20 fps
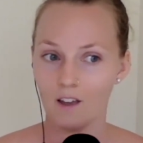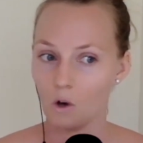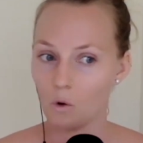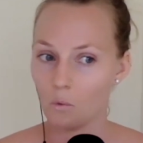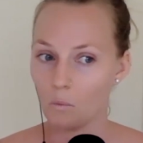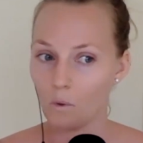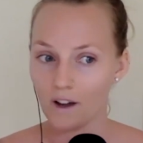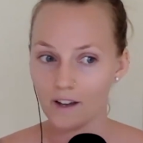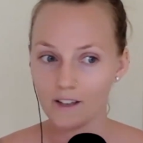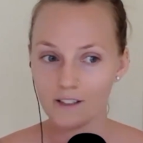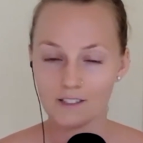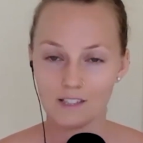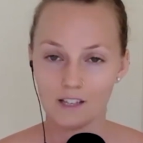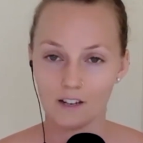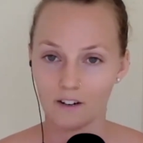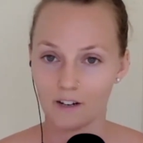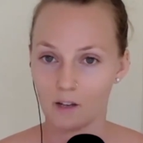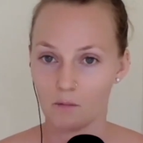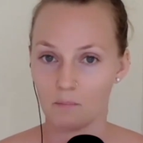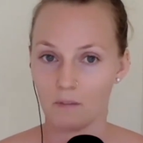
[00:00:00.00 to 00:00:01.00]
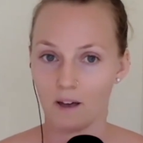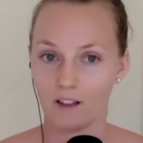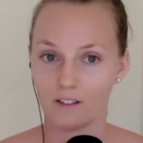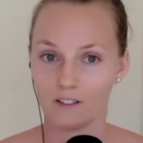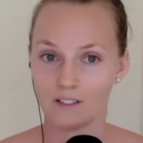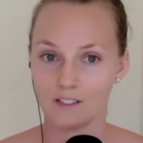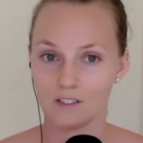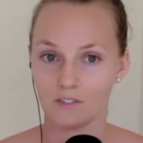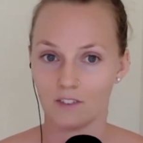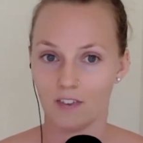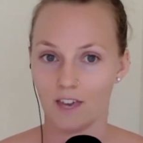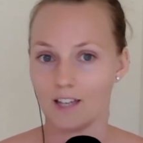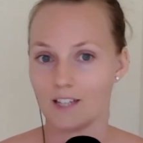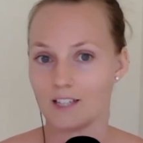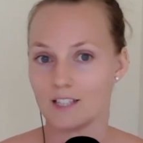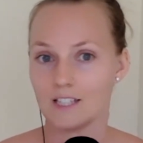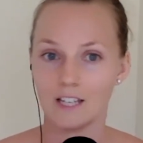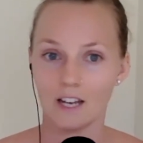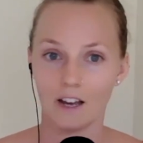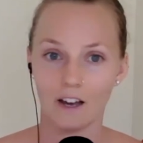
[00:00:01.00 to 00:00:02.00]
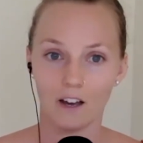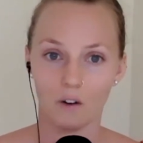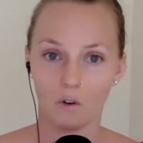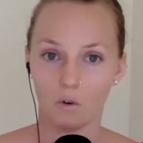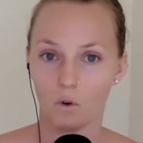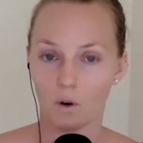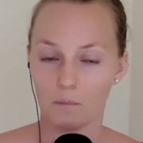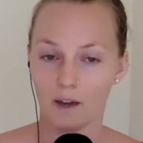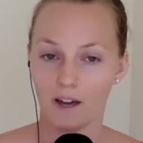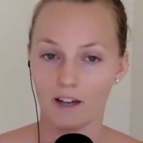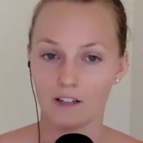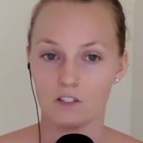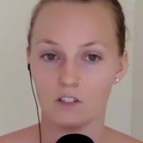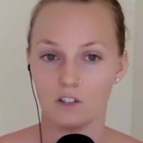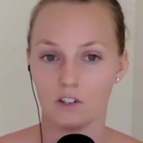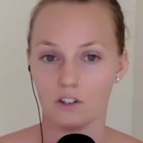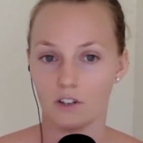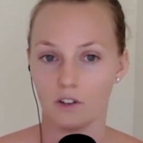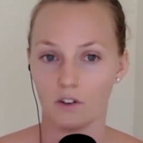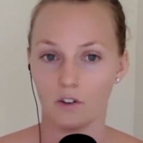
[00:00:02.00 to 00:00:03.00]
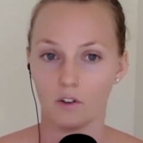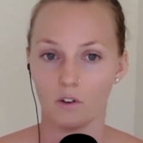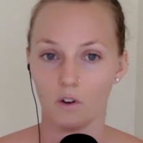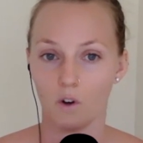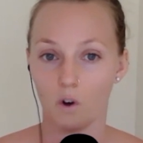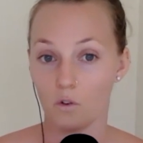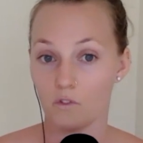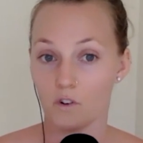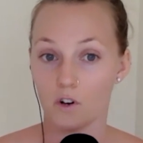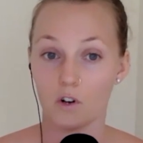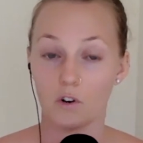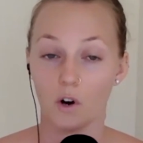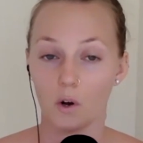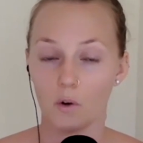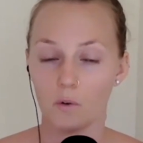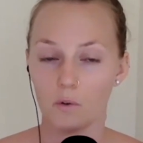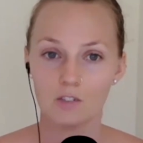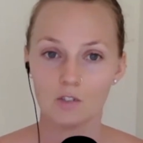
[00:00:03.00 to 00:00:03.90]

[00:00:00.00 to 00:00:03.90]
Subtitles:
Why is there an imbalance of Candida or bacterial overgrowth?